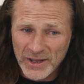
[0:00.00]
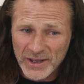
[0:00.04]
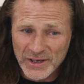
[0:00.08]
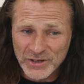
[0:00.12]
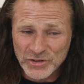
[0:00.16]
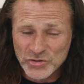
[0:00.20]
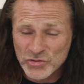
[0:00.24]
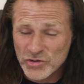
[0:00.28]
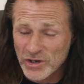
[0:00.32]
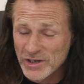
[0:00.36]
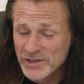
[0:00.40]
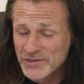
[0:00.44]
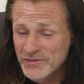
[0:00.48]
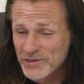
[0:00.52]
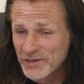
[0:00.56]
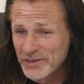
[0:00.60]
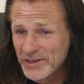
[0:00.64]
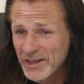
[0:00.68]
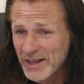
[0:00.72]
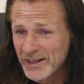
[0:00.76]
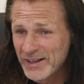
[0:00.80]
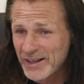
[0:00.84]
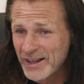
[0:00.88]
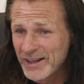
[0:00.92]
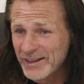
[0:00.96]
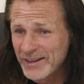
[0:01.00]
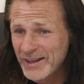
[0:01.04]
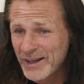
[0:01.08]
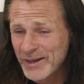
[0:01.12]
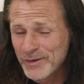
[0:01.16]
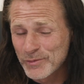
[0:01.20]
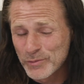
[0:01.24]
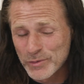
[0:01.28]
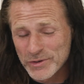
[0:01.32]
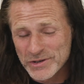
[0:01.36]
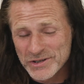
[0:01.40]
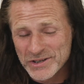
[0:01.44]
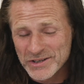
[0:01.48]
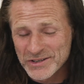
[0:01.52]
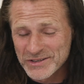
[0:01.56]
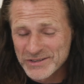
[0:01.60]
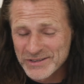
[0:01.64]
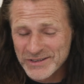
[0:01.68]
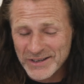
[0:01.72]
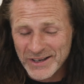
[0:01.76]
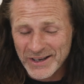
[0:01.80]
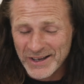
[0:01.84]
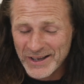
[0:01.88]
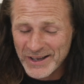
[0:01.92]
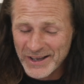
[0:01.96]
It's transfer deadline day, which
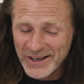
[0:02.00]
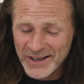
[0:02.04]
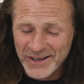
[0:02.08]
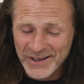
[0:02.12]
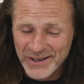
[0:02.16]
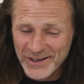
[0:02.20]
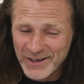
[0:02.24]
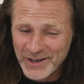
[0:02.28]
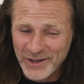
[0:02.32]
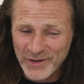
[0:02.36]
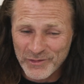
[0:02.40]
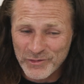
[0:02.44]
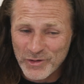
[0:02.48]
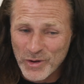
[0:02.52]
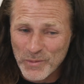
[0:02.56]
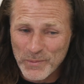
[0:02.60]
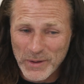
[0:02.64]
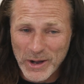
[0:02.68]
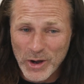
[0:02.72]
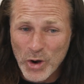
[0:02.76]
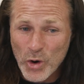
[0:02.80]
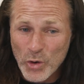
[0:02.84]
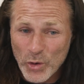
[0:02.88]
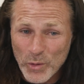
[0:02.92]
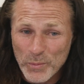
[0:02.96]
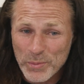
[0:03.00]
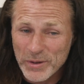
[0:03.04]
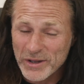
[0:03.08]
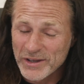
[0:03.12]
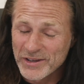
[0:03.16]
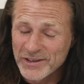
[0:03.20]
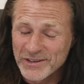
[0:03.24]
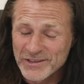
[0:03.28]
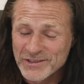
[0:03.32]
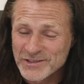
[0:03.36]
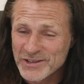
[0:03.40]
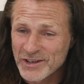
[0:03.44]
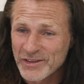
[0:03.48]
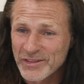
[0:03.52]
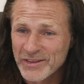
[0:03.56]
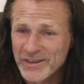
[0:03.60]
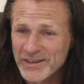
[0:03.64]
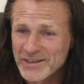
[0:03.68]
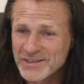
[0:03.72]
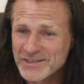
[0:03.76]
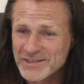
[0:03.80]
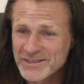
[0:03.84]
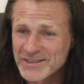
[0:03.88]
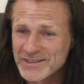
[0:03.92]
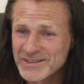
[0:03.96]
is, I've got my own opinions on
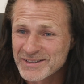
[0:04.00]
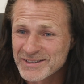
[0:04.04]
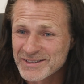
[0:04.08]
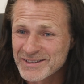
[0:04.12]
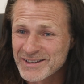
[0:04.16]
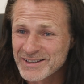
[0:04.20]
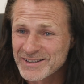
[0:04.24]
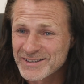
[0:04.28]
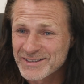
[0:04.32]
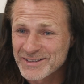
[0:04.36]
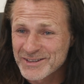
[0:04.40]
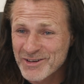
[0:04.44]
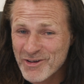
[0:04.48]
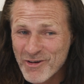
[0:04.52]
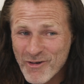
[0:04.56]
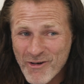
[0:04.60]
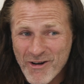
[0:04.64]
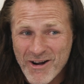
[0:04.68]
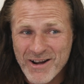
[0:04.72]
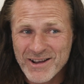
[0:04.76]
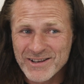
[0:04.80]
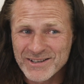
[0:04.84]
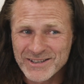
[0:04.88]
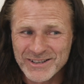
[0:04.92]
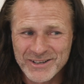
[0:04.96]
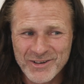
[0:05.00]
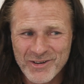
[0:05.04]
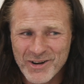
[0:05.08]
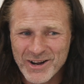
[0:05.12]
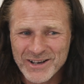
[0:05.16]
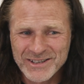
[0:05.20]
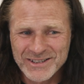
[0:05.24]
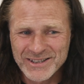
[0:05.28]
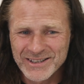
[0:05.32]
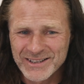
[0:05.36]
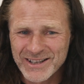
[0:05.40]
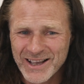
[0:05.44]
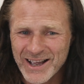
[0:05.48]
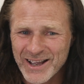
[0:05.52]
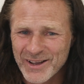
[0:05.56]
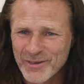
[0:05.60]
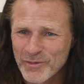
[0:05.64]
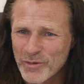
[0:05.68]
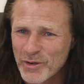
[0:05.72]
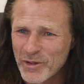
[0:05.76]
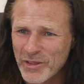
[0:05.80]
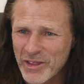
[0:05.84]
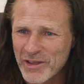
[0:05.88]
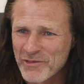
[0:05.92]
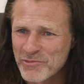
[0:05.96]
this crazy, crazy day,
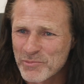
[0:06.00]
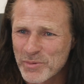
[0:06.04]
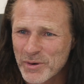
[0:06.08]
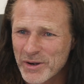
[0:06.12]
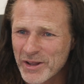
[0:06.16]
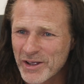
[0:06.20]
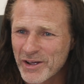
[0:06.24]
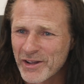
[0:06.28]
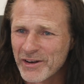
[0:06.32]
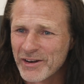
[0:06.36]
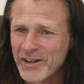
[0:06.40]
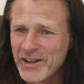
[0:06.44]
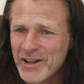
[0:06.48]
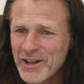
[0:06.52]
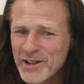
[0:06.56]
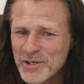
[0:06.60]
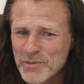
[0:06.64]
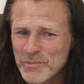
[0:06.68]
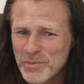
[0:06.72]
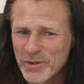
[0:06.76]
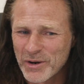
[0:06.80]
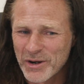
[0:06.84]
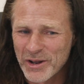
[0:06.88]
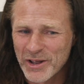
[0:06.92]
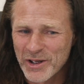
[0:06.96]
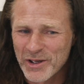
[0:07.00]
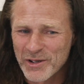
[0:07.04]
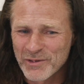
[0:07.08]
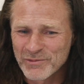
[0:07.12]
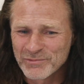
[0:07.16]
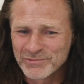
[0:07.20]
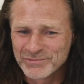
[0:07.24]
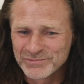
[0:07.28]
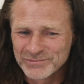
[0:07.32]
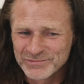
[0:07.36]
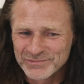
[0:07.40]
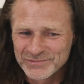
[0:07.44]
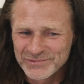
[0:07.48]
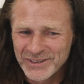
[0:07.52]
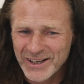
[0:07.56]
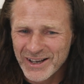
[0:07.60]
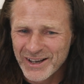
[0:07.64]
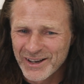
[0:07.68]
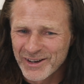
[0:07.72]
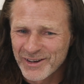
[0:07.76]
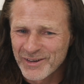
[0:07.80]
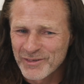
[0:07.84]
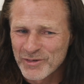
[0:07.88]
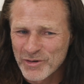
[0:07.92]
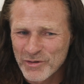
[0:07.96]
what they've put it on. But
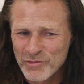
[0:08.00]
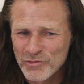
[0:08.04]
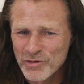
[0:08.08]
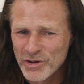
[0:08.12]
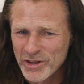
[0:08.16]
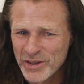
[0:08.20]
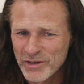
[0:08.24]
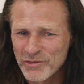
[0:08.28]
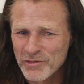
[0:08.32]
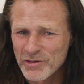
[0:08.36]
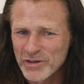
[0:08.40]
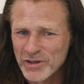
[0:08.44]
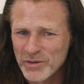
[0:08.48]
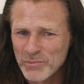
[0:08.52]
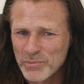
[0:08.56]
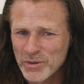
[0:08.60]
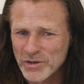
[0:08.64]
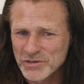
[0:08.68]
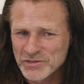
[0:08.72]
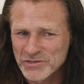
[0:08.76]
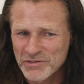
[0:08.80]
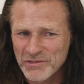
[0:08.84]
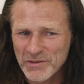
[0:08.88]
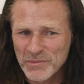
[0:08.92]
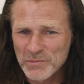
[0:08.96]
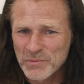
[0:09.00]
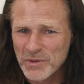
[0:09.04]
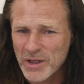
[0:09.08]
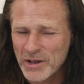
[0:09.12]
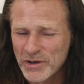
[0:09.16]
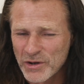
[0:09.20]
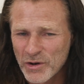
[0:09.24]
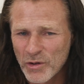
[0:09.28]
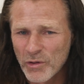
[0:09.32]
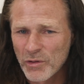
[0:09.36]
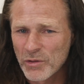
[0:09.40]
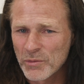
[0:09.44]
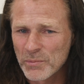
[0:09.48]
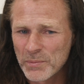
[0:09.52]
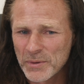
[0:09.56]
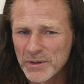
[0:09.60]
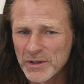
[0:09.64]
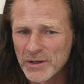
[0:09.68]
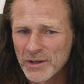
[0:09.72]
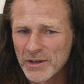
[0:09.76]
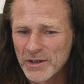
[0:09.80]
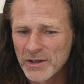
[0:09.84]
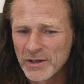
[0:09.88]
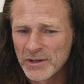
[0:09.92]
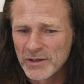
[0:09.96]
yeah, really, really positive. I know there'll
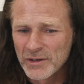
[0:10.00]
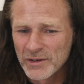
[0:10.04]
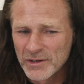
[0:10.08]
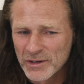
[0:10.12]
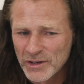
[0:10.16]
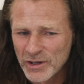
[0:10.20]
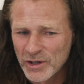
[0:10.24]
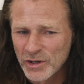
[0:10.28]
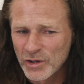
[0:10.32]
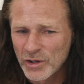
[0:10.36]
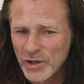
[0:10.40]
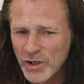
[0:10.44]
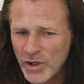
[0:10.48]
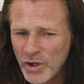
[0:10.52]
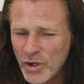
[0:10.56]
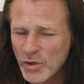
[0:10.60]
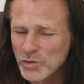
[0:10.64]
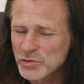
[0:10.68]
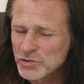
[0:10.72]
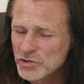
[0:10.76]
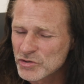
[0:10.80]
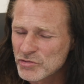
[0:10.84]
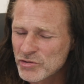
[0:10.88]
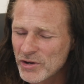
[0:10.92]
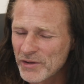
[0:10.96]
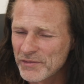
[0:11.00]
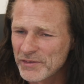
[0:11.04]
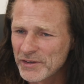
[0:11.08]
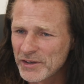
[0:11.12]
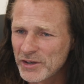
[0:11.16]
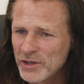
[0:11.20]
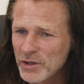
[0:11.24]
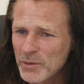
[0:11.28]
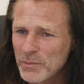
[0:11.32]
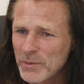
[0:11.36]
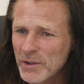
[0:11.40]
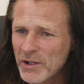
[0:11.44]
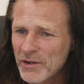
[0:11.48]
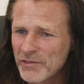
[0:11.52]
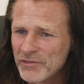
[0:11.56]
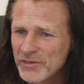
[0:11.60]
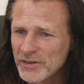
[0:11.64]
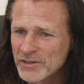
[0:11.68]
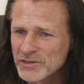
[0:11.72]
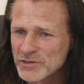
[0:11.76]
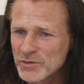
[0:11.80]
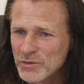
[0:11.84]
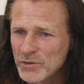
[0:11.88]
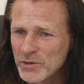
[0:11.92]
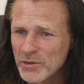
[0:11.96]
be a host of travelling QPR
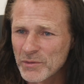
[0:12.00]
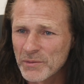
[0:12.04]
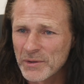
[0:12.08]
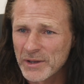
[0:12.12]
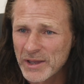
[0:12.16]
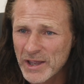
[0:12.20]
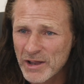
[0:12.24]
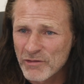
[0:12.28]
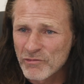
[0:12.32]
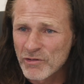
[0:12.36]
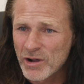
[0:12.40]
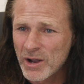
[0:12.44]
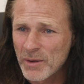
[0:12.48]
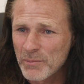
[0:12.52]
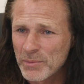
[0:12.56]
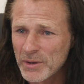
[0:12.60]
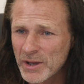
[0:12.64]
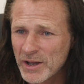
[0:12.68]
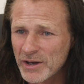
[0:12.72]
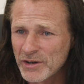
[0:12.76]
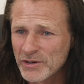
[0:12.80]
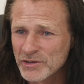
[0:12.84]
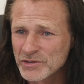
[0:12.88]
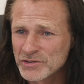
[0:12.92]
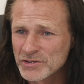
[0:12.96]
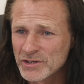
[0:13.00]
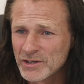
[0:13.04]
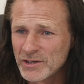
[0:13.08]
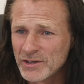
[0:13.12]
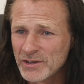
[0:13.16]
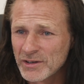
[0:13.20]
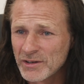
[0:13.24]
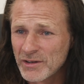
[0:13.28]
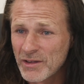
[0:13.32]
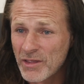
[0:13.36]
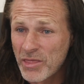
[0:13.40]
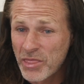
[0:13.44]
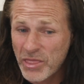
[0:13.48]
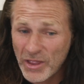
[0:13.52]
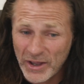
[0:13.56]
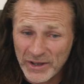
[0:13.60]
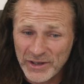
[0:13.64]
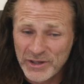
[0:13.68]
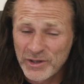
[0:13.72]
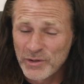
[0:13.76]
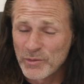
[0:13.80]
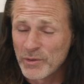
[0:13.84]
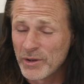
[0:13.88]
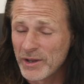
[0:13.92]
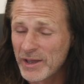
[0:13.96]
fans going up there, getting right behind us.
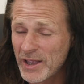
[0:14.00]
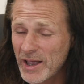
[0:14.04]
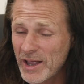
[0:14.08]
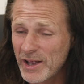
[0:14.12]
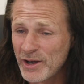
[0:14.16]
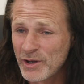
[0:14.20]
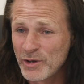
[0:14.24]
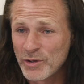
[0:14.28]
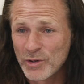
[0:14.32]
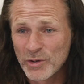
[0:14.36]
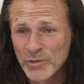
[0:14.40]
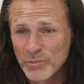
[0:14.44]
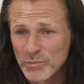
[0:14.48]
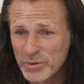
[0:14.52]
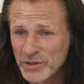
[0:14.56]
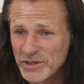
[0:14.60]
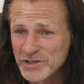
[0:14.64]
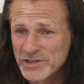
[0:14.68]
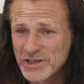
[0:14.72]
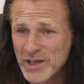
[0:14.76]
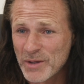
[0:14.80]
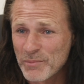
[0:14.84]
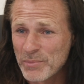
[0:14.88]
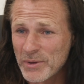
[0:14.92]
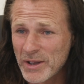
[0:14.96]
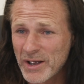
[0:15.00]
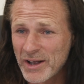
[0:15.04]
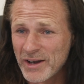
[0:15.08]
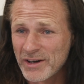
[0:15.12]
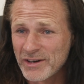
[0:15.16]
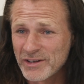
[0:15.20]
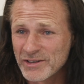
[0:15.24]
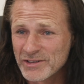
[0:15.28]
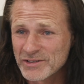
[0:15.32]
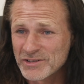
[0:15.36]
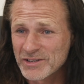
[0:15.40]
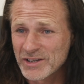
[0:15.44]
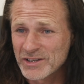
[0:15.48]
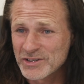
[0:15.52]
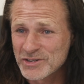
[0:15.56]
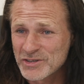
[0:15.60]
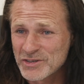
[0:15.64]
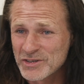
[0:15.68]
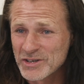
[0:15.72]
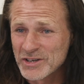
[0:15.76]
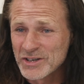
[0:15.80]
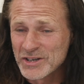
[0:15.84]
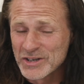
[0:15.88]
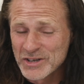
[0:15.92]
Thank you again. Please get behind us. Let's